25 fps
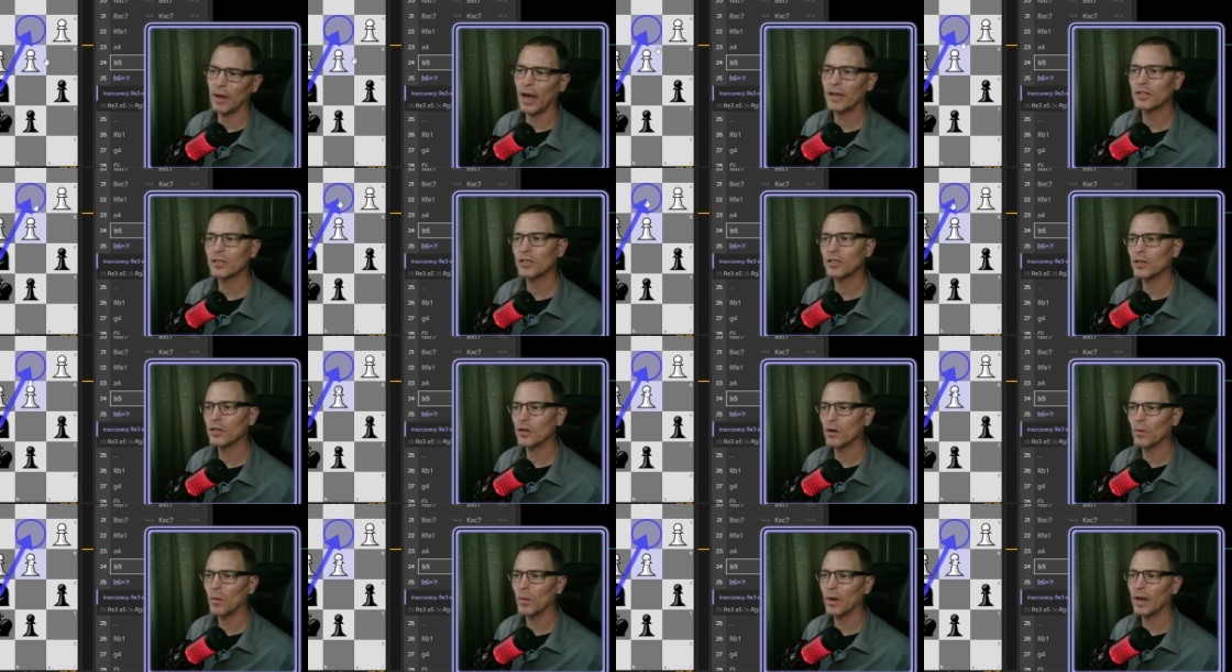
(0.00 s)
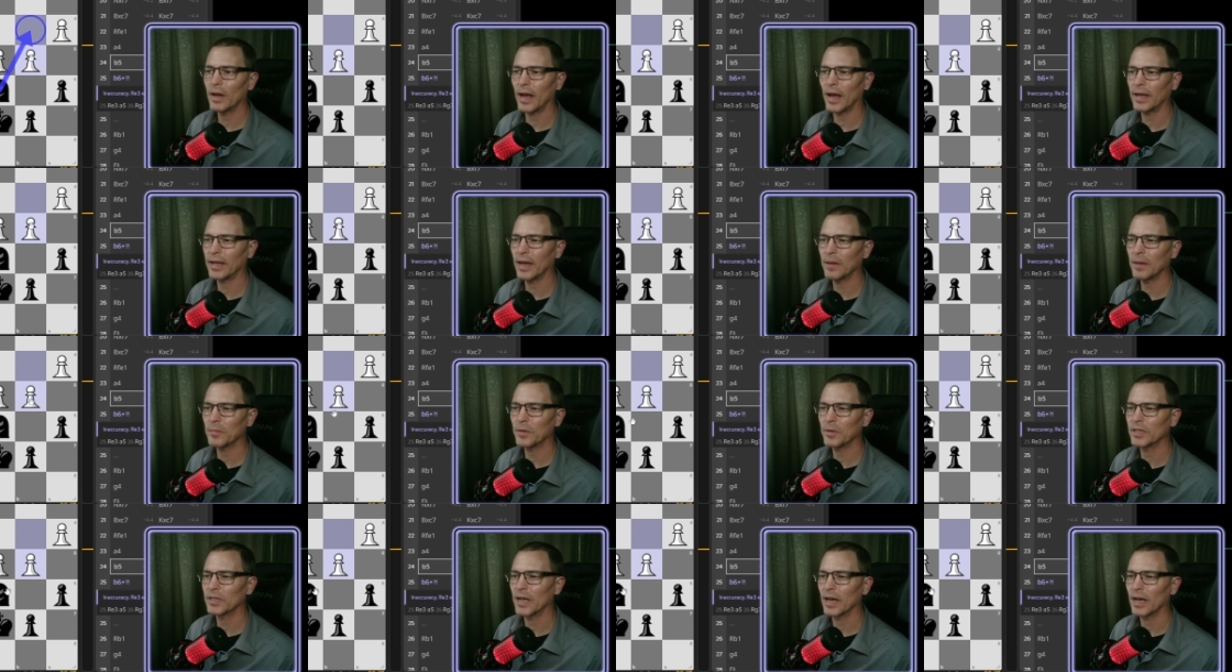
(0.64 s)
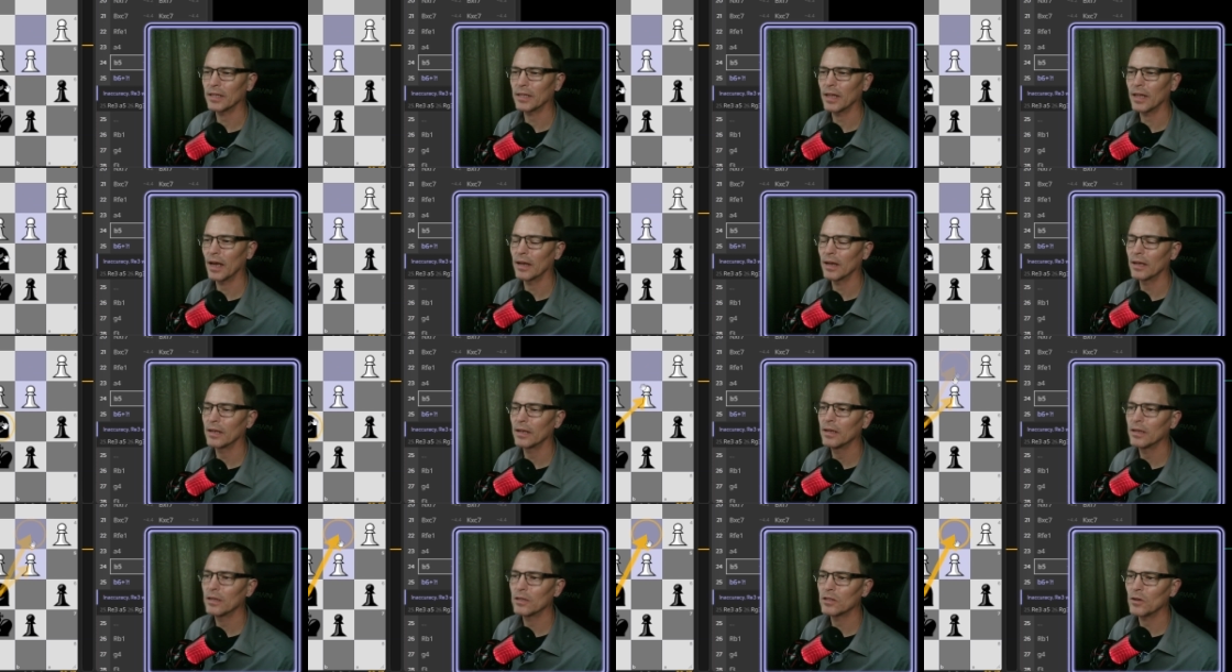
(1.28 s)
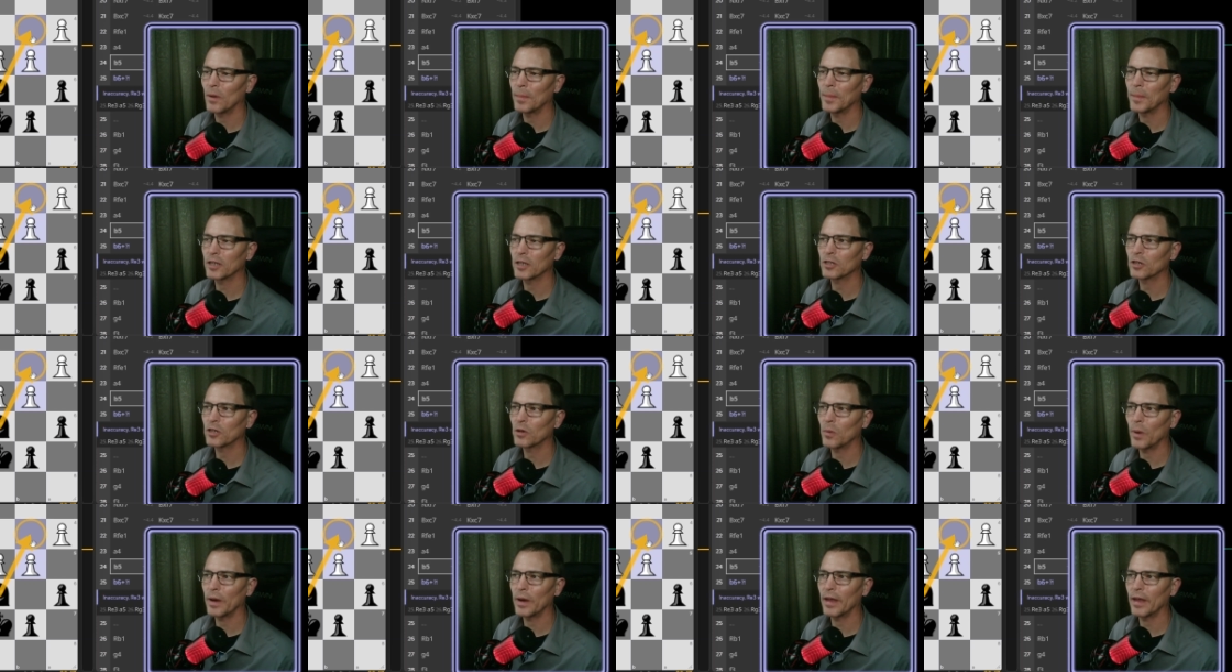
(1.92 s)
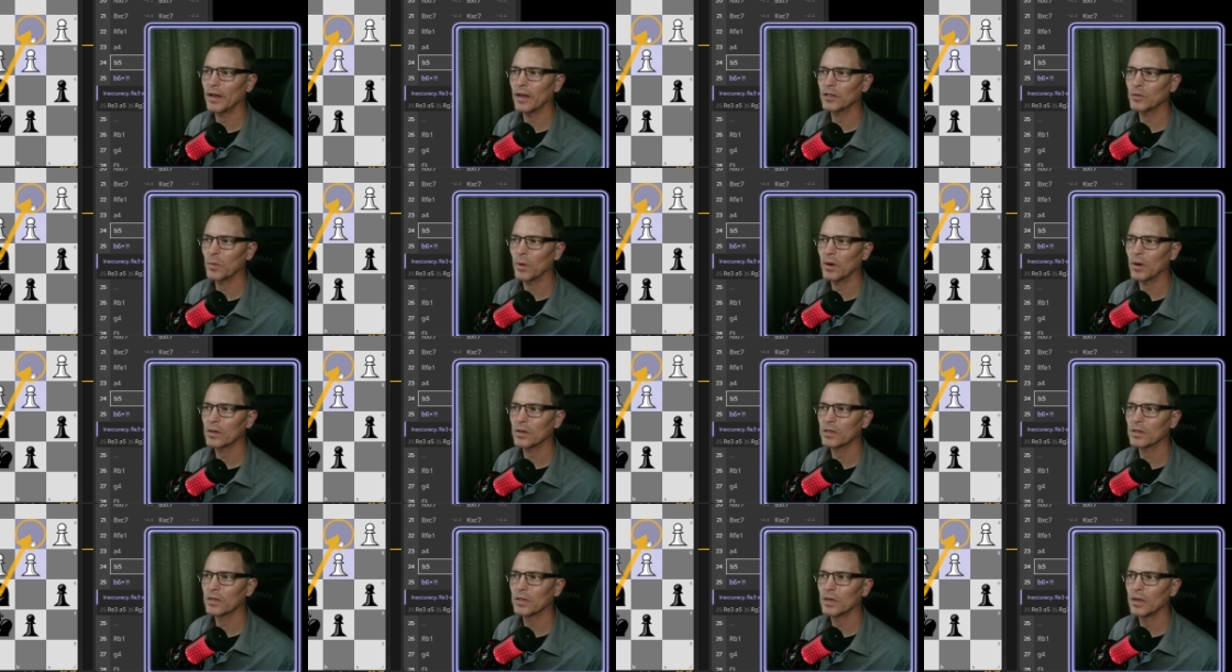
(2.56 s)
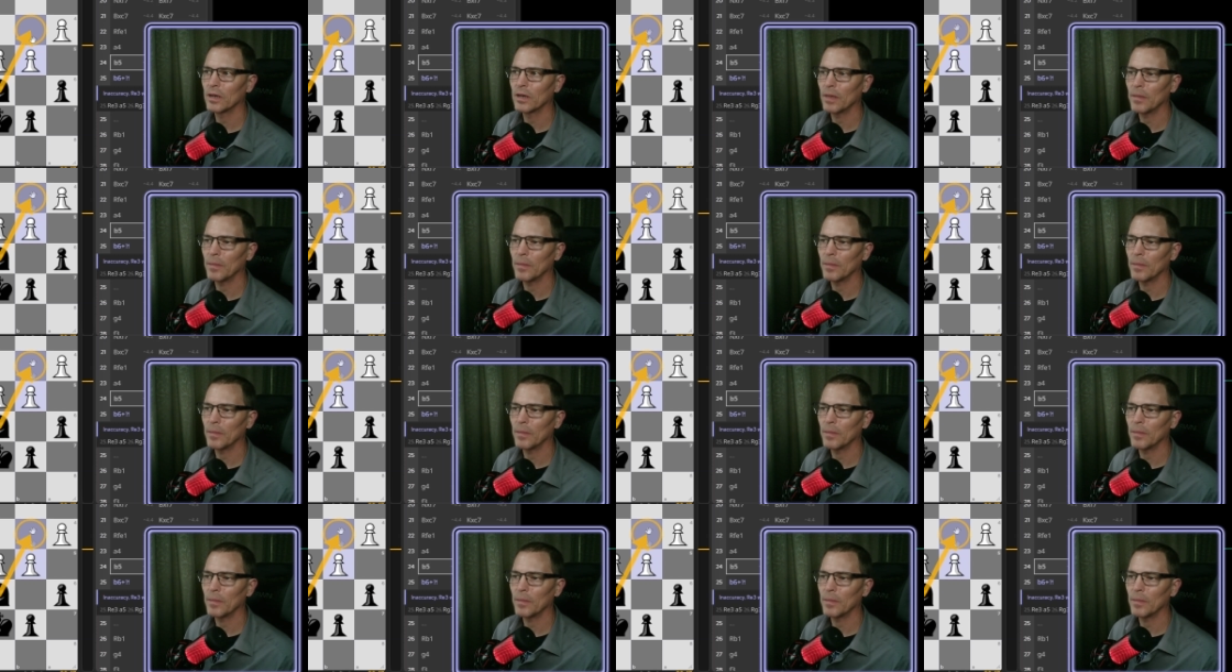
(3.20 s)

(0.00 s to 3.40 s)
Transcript: Actually, you know what? I can protect that, so I'm not sure why that's worse.